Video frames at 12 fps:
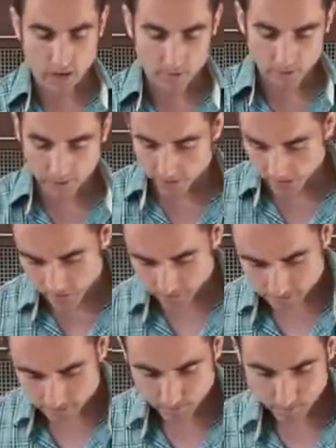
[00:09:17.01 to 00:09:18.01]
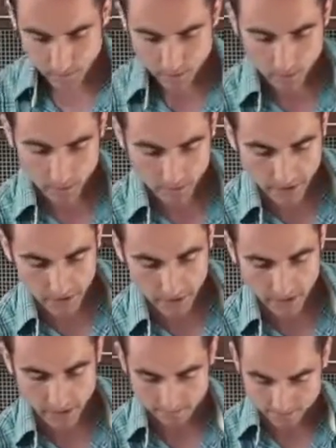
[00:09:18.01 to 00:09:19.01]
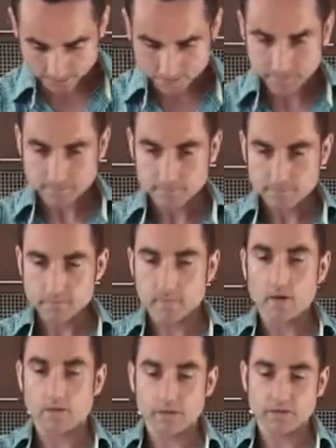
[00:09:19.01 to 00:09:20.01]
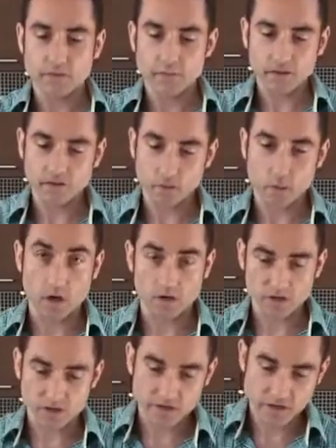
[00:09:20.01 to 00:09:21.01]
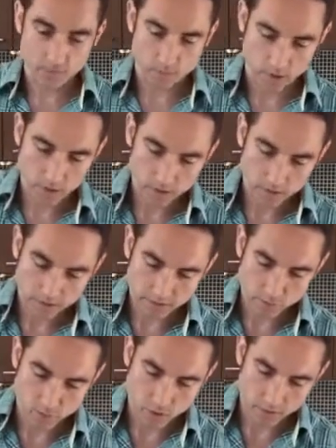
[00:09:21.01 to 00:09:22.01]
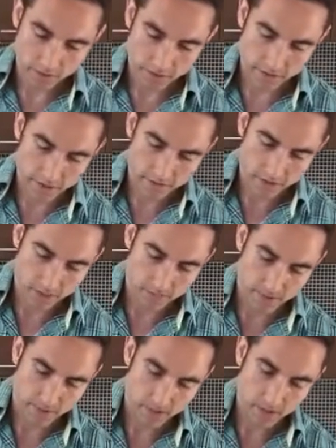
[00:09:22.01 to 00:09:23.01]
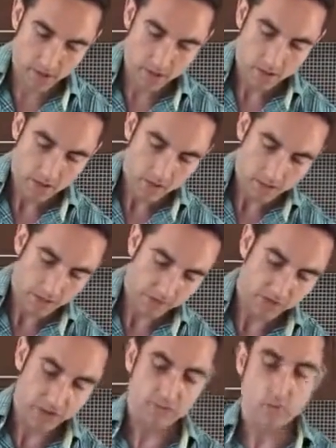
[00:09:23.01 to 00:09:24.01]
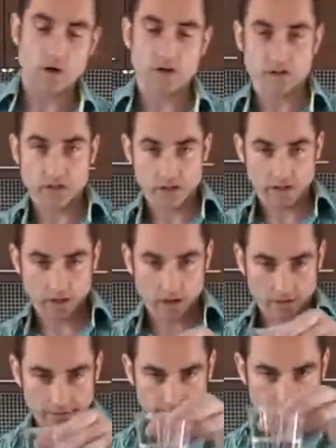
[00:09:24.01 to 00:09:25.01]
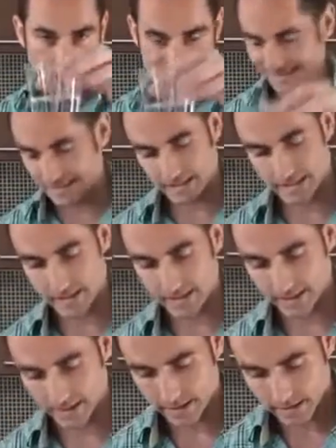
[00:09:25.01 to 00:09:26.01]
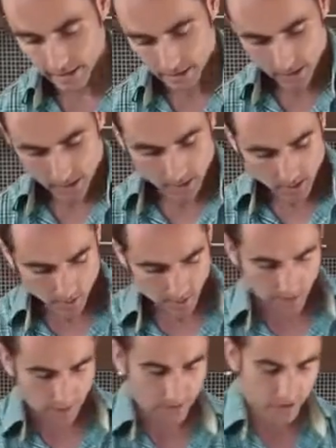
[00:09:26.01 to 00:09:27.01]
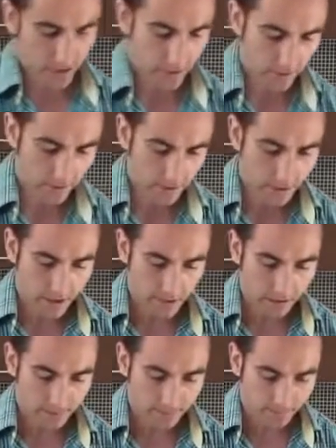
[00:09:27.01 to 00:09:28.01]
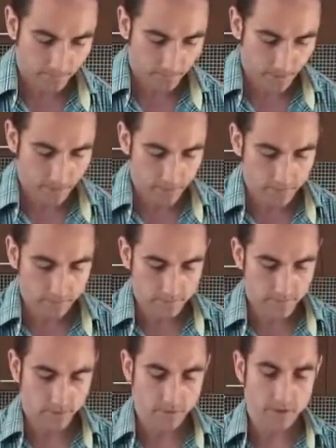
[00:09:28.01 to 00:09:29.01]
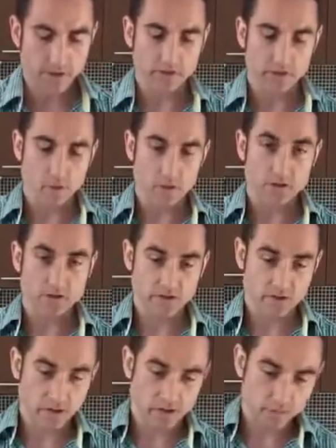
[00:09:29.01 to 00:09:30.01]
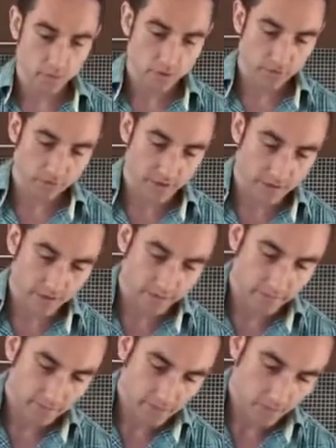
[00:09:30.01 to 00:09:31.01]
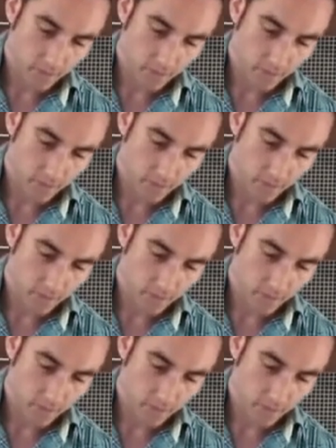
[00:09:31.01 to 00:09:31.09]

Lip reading: I'm going to dump these tomatoes that were washed in tap water, this water into this cup here, and see if it washed anything off. It didn't. Okay, let's take the tomatoes that were washed in the 11.5.